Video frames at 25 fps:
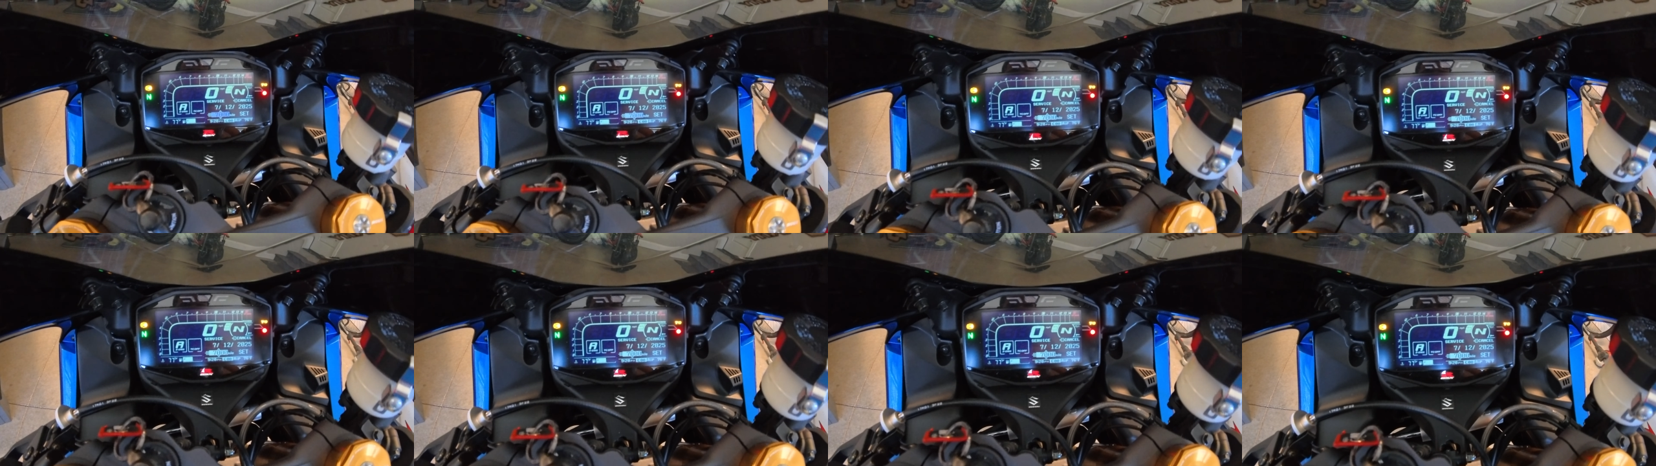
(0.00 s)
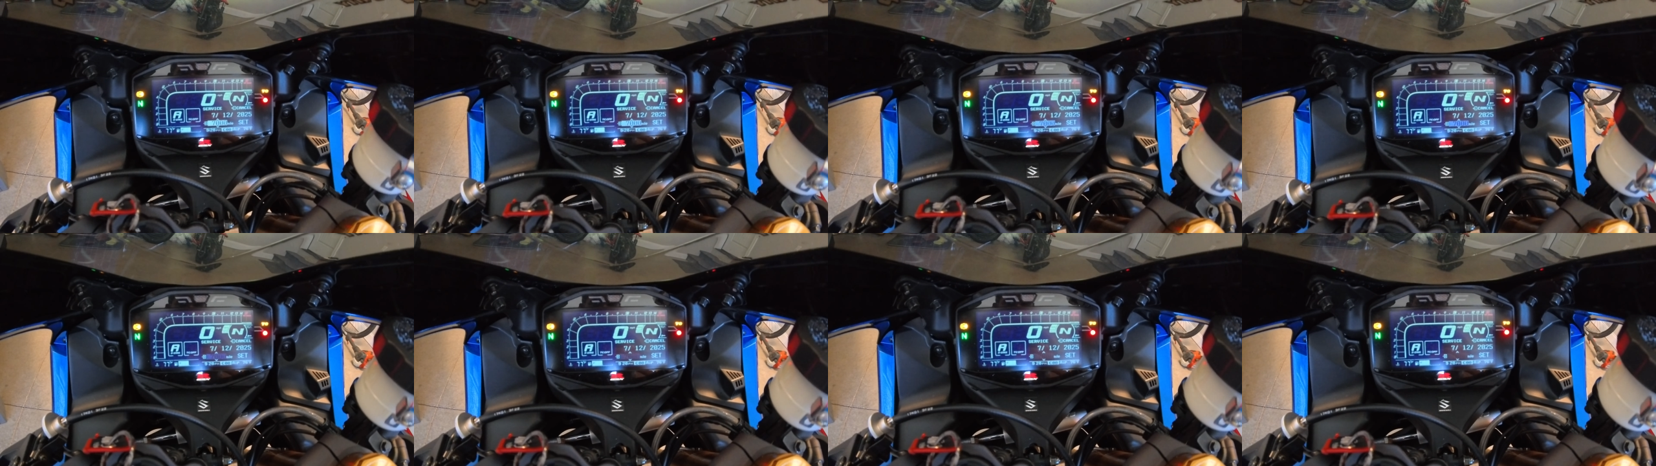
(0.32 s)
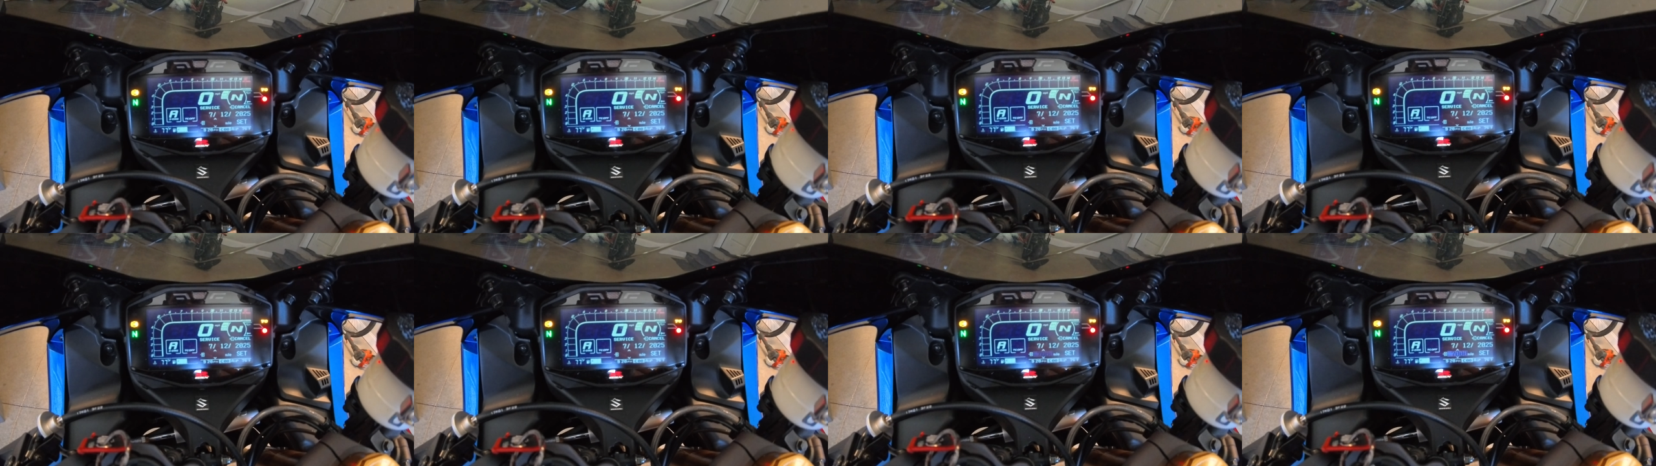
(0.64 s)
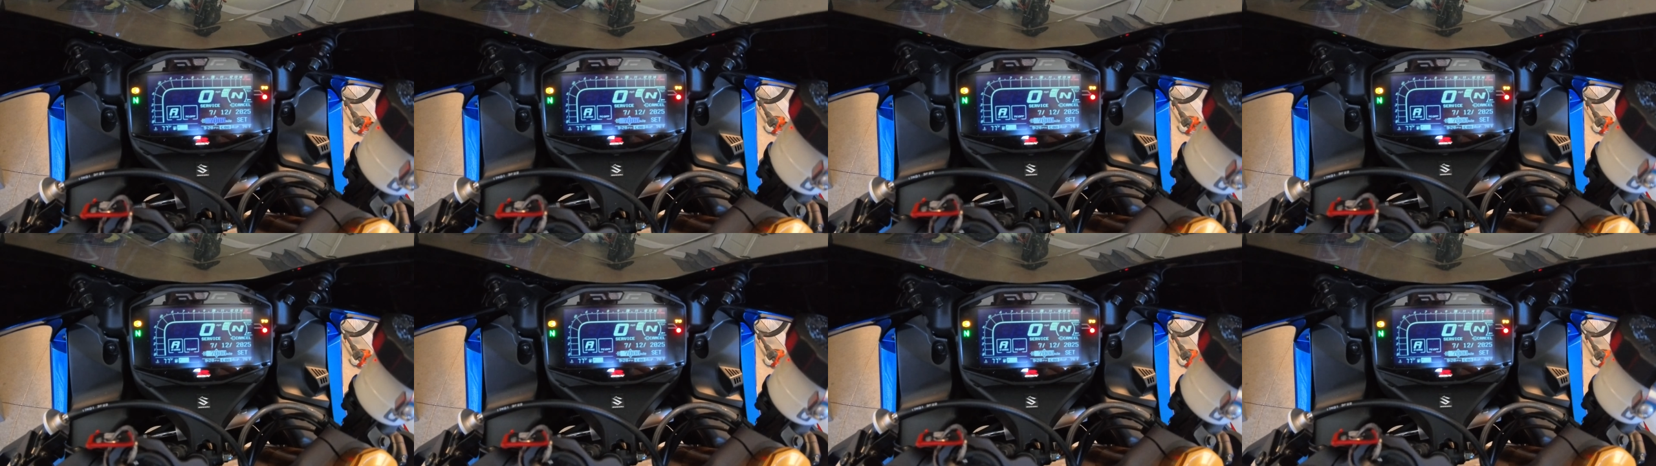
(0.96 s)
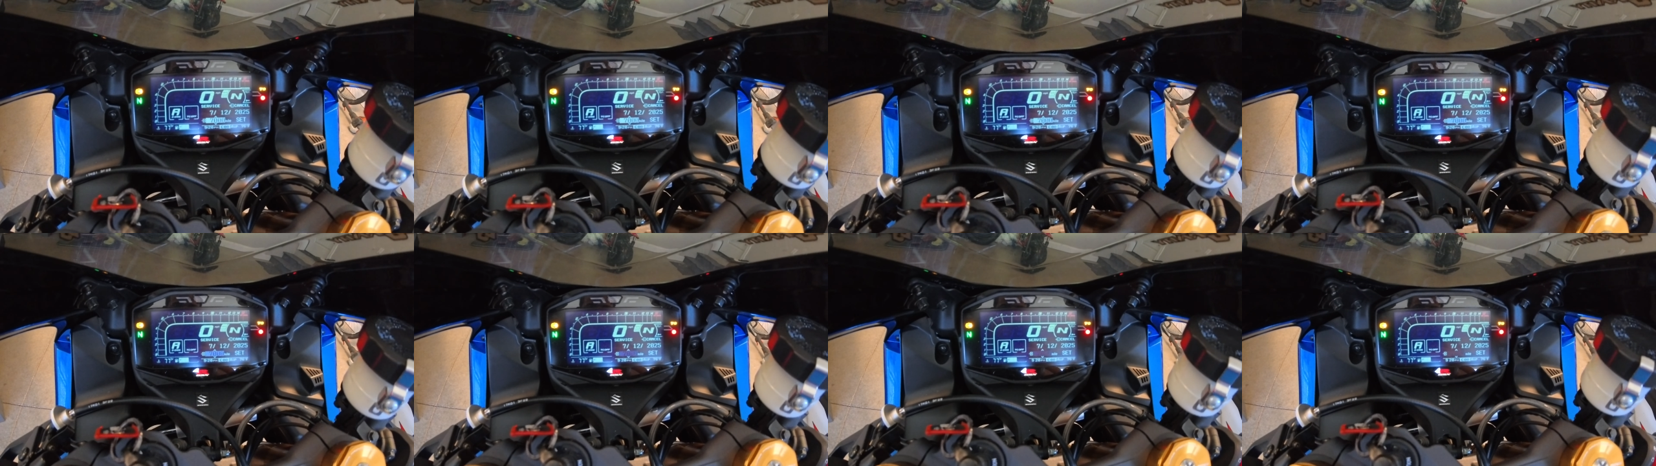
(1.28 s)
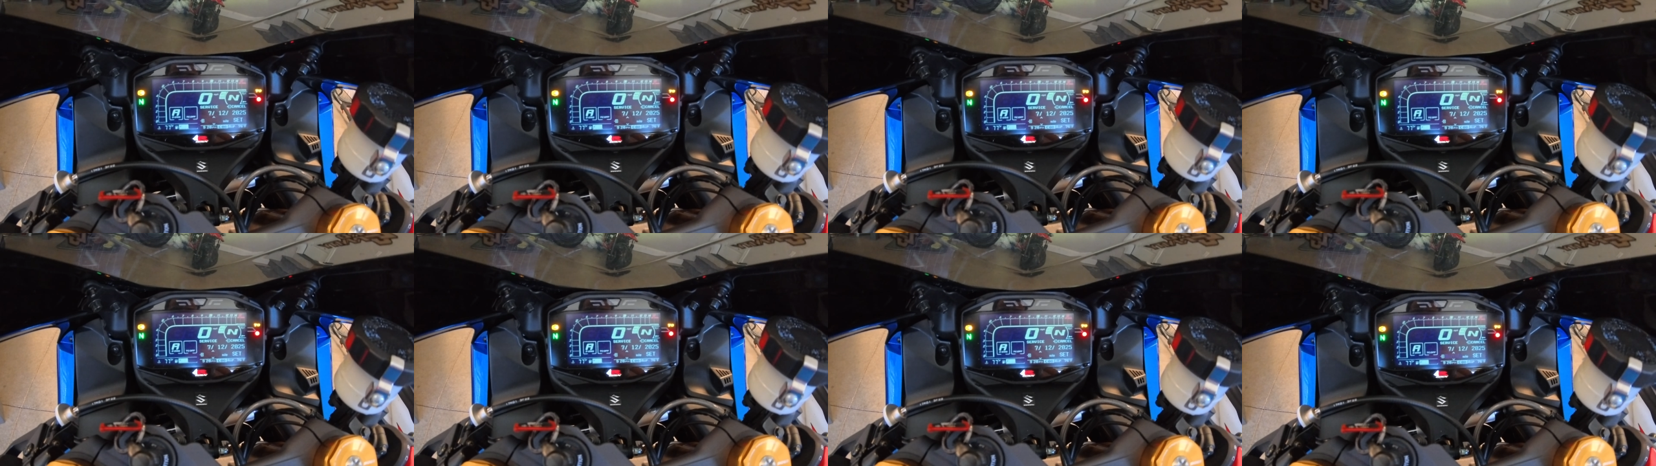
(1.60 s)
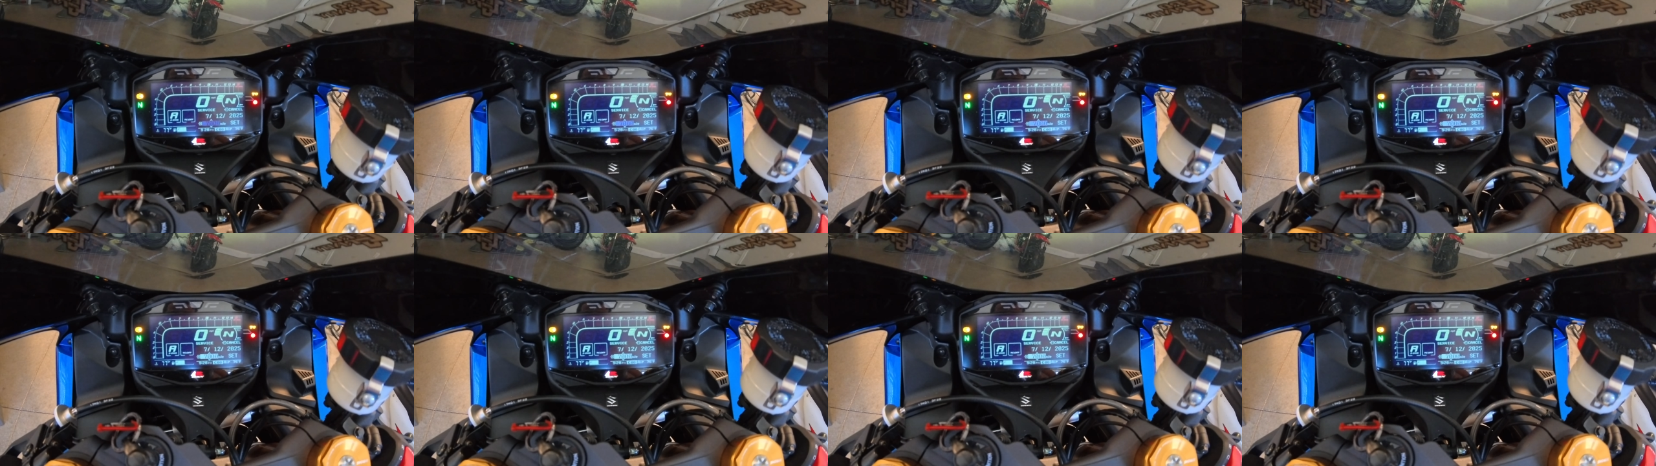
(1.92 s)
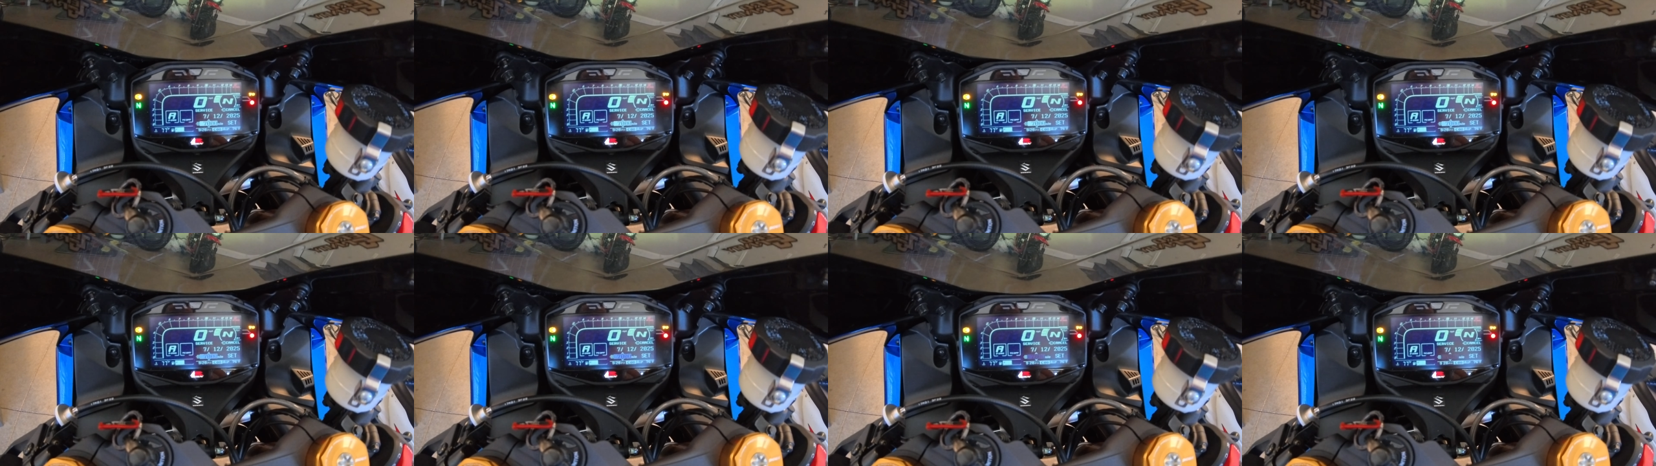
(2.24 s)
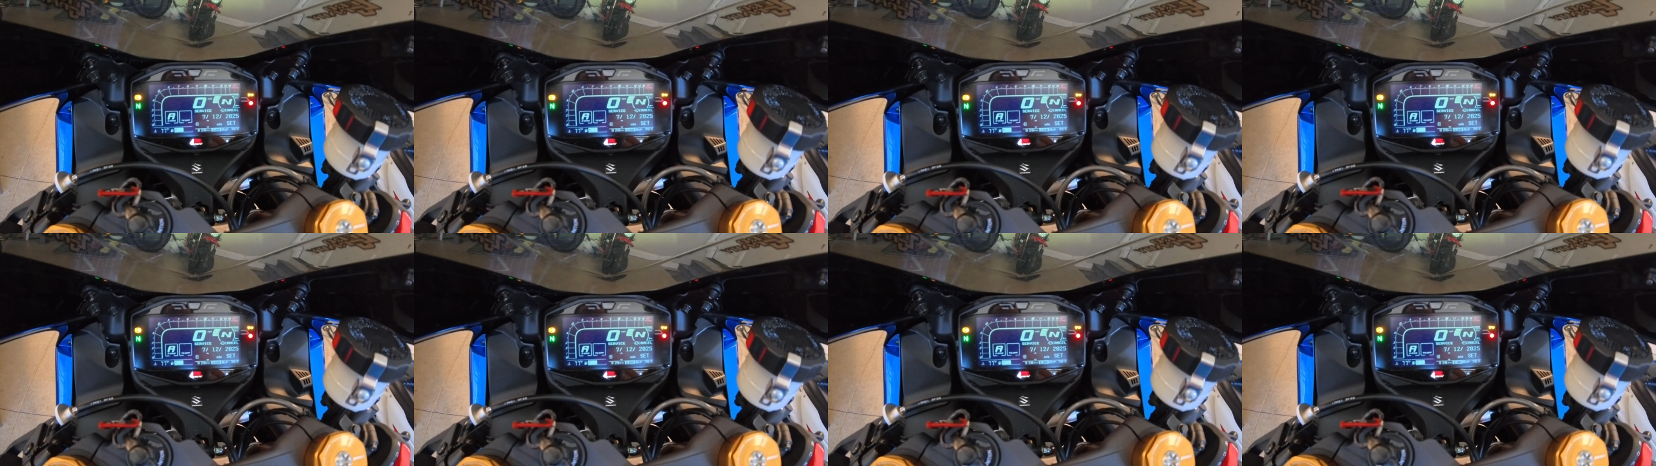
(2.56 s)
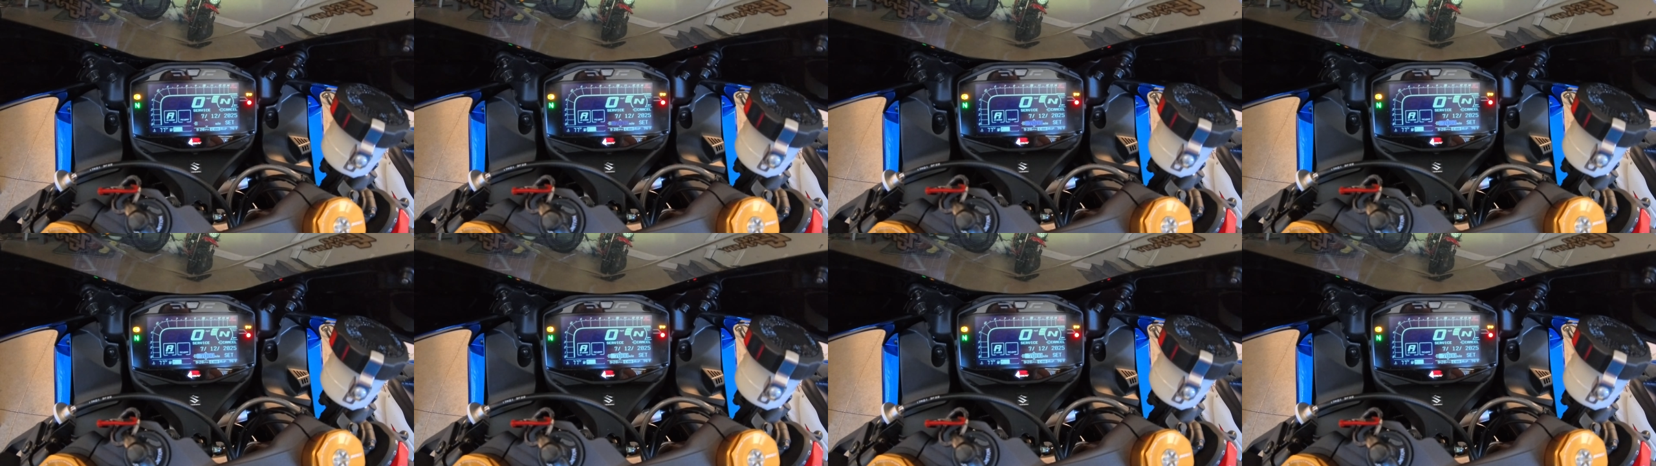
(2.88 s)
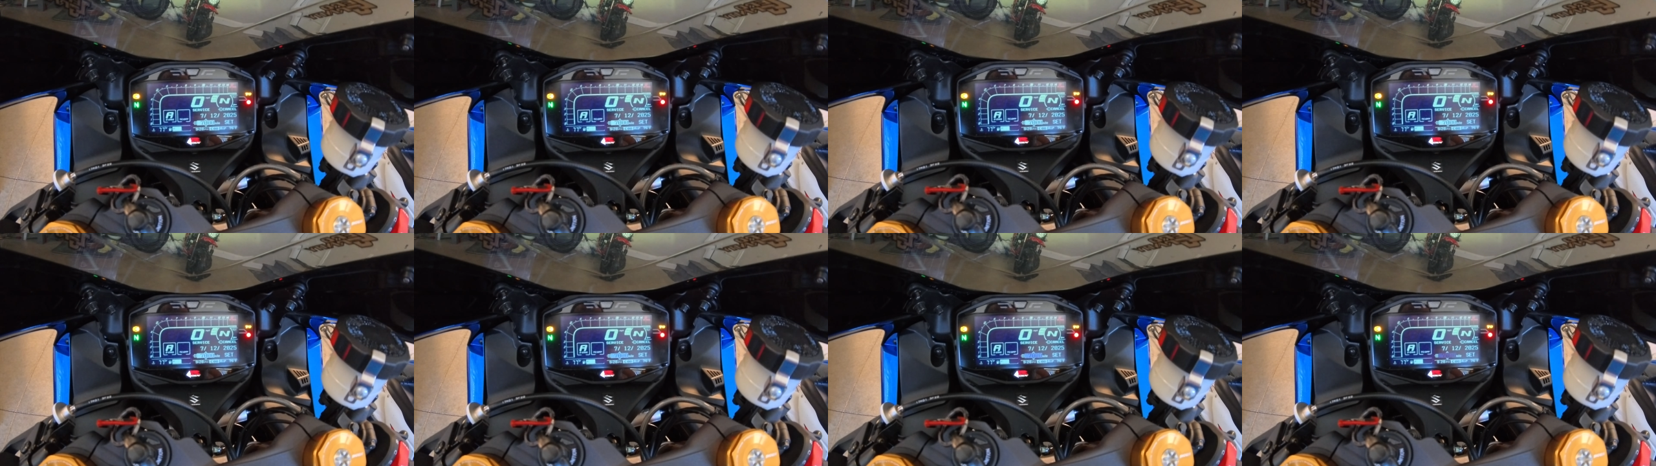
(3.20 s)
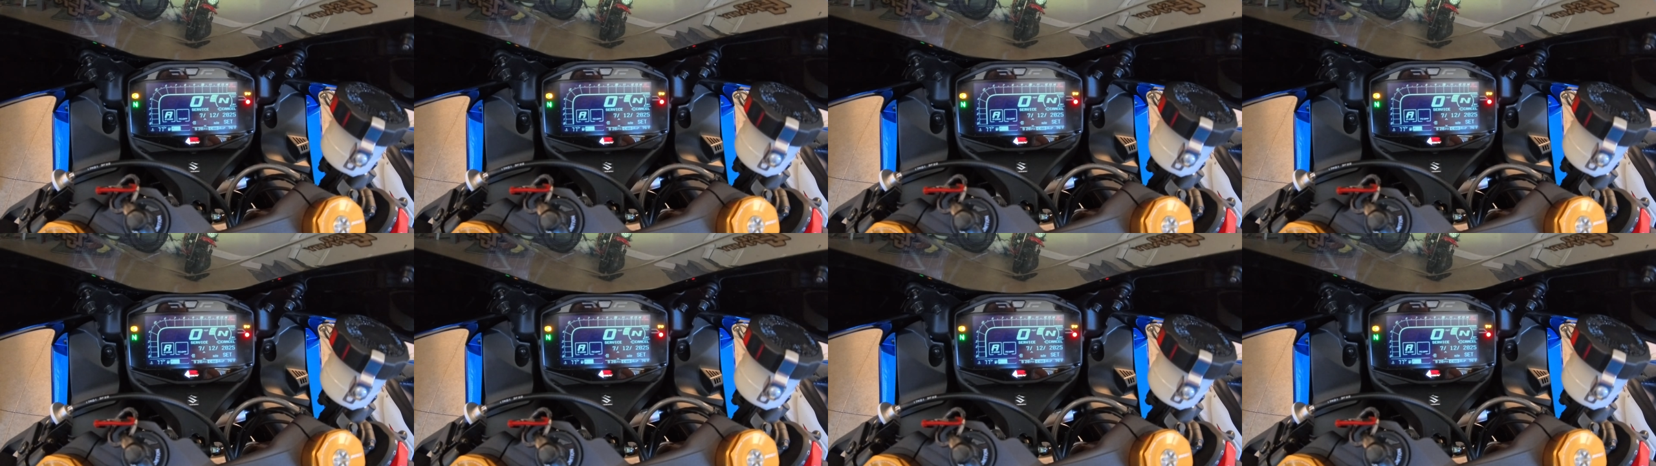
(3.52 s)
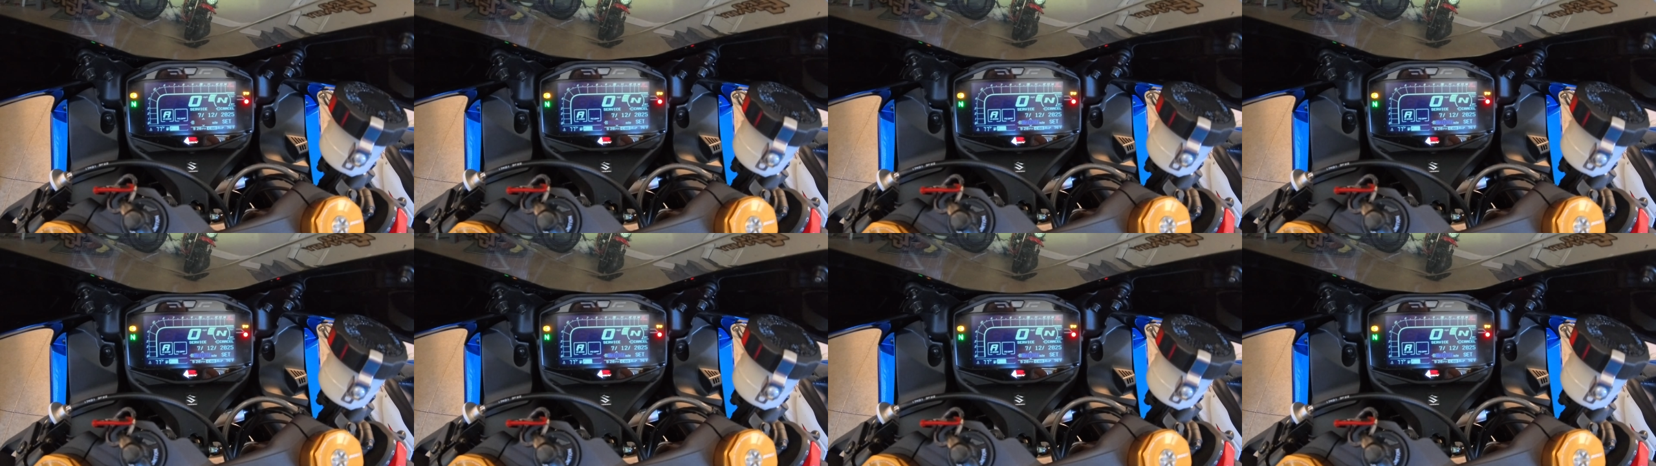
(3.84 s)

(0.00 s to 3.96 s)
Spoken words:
(no speaker visible)